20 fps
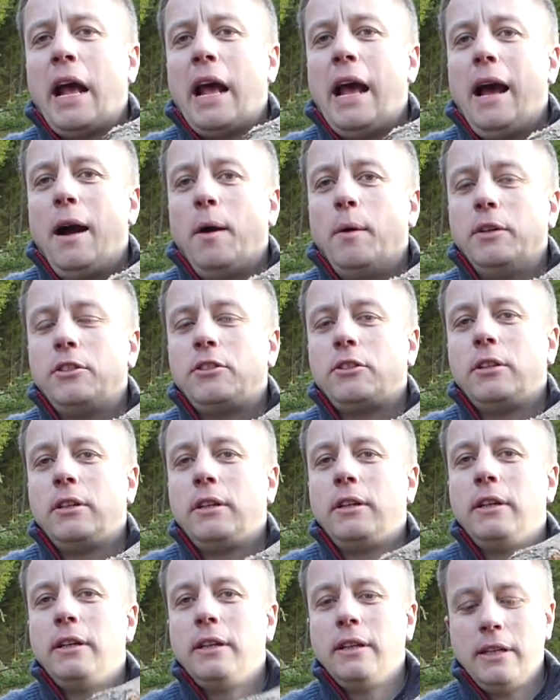hours
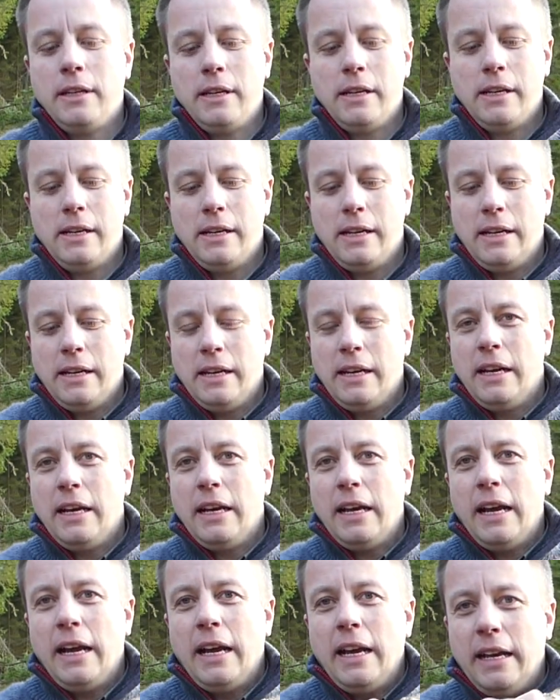
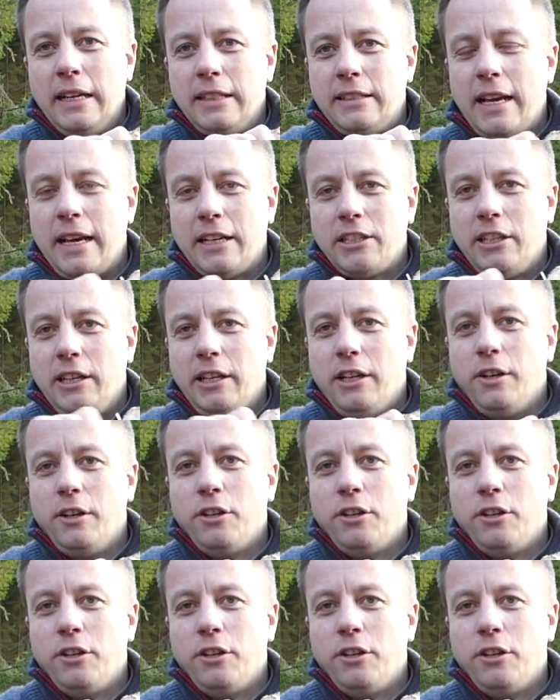it's actually going to